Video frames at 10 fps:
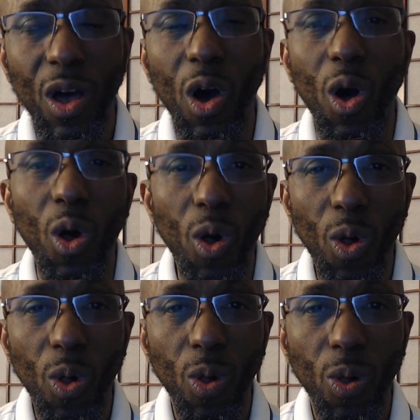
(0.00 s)

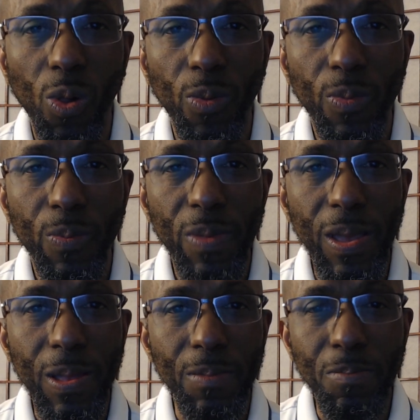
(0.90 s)
all
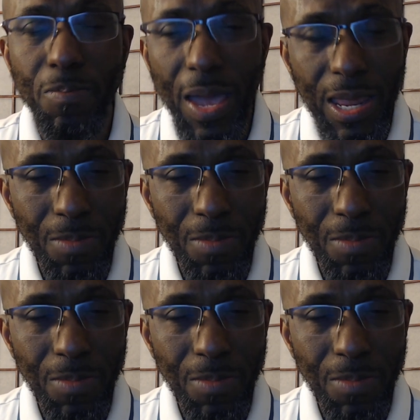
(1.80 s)
many